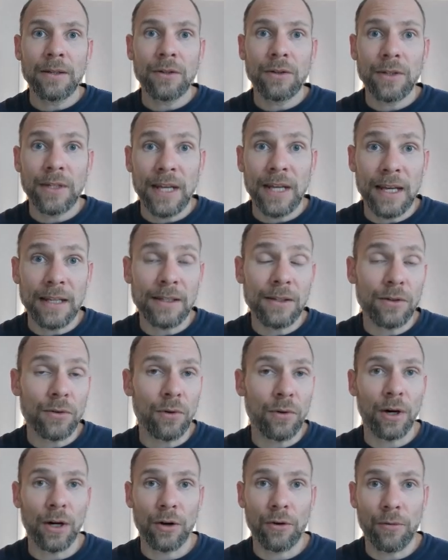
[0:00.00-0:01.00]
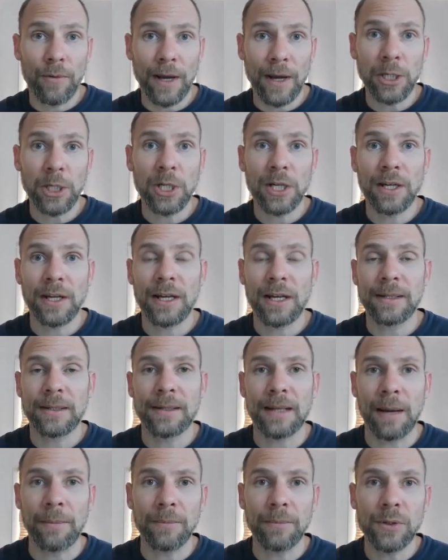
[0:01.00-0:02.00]
test or questionnaire
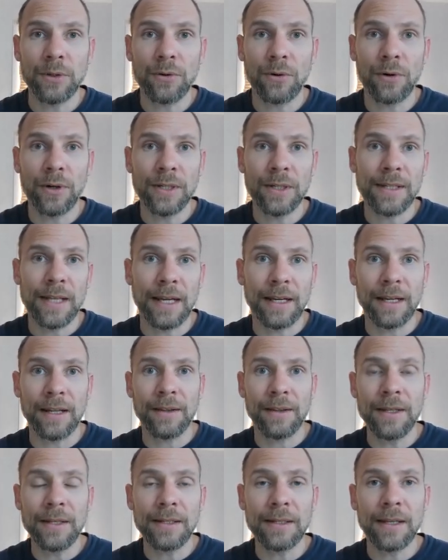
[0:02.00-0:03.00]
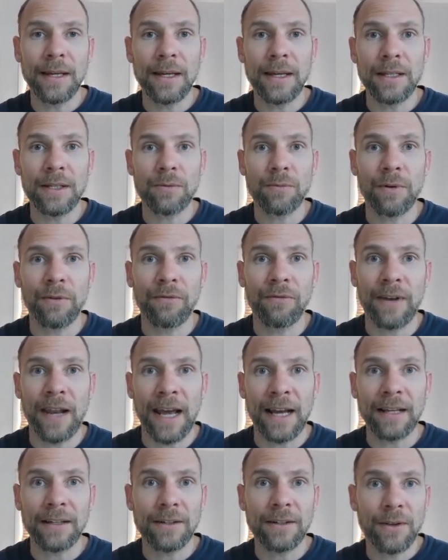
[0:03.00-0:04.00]
sum scores that in this case
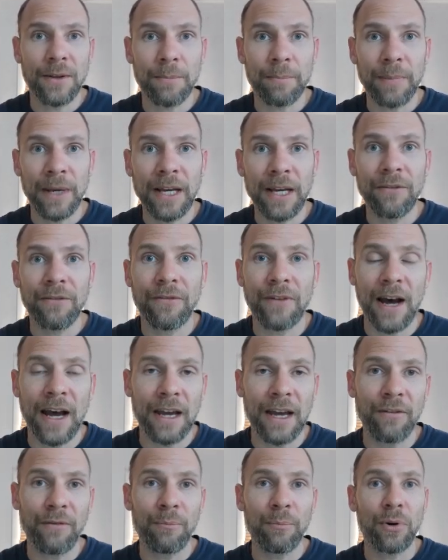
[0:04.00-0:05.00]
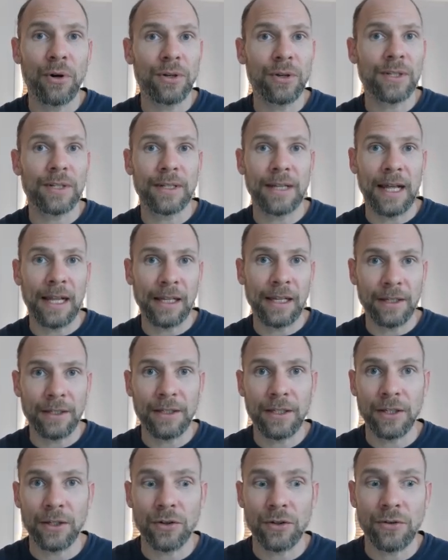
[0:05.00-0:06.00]
reflect the big five
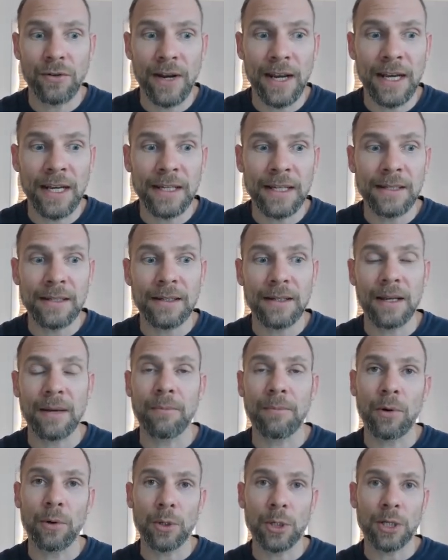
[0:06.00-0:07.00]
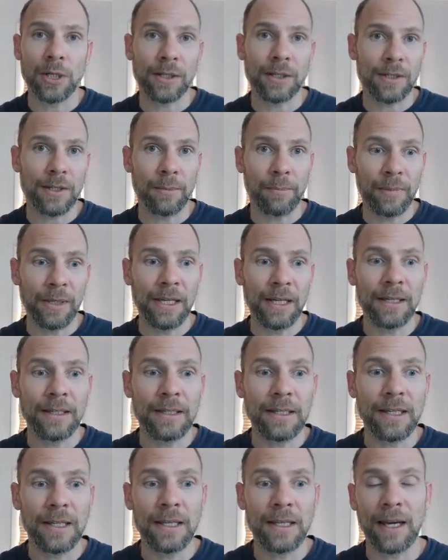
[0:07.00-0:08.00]
personality traits, emotional
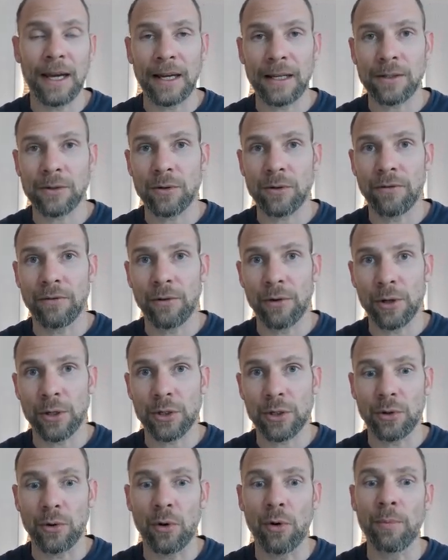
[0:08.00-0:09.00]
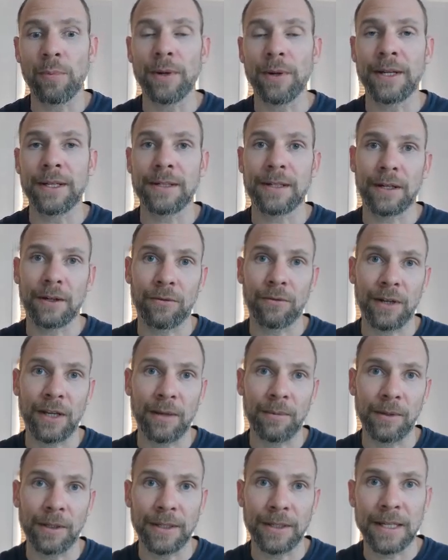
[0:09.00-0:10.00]
stability, extroversion, openness,
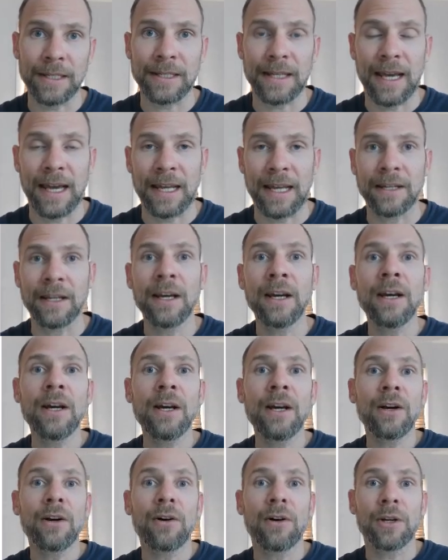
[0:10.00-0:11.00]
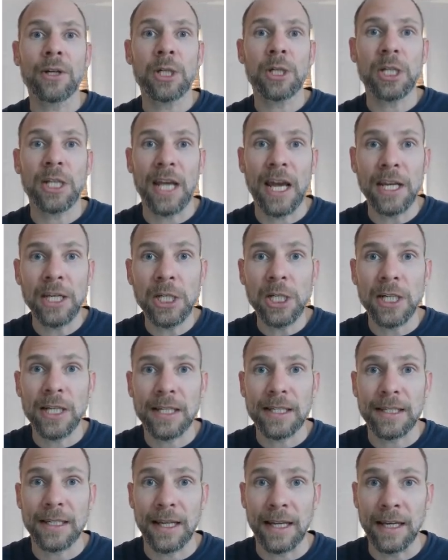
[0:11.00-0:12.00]
agreeableness, and
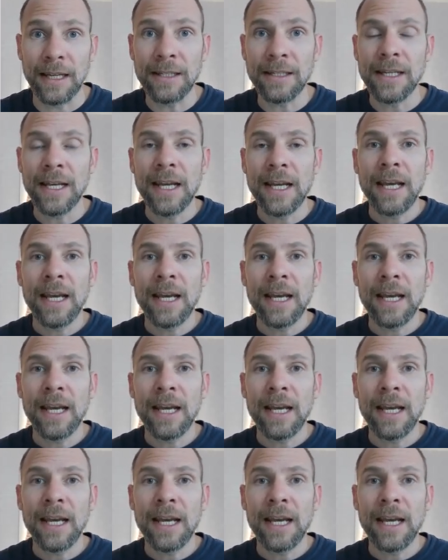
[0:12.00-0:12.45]
conscientiousness.